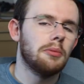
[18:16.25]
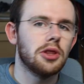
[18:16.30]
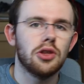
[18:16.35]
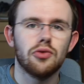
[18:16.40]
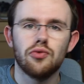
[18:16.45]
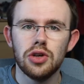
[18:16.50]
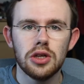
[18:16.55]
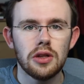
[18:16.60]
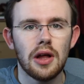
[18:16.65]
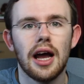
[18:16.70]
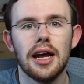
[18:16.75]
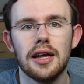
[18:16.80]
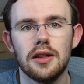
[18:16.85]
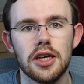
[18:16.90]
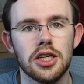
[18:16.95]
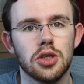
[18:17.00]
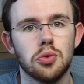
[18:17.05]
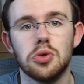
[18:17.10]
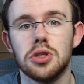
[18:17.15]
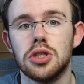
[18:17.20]
but the real
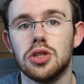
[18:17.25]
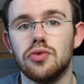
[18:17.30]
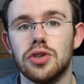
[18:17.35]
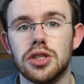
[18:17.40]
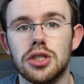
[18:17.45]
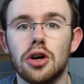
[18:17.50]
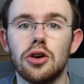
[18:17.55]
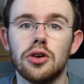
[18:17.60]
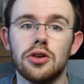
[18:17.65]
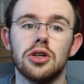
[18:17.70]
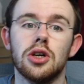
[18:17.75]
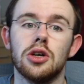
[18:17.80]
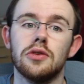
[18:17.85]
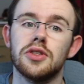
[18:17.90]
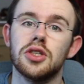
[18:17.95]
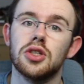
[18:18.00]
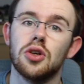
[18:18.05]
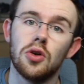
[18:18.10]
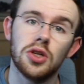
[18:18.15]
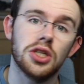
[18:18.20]
highlight was the return of
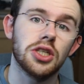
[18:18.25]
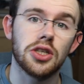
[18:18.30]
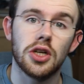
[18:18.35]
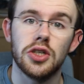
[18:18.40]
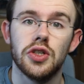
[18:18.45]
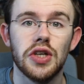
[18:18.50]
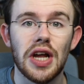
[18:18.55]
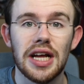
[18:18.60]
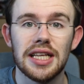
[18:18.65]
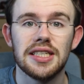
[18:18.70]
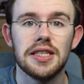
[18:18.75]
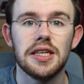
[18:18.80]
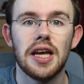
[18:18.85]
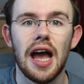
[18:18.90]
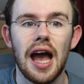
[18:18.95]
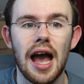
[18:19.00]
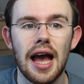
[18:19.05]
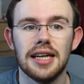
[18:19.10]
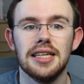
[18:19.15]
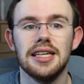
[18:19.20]
Scottish country dancing
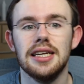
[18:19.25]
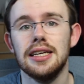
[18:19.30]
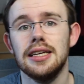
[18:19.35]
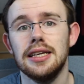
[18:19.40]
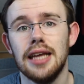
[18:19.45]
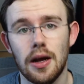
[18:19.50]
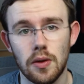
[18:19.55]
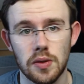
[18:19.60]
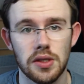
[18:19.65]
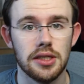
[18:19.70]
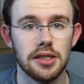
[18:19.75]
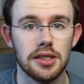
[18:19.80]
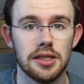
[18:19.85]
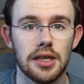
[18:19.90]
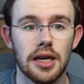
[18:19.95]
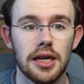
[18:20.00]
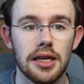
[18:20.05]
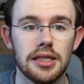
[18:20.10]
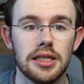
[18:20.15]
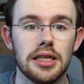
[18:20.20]
at Celtic
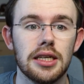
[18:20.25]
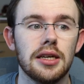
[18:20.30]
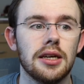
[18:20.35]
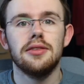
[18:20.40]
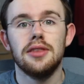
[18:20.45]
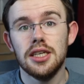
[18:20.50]
Society.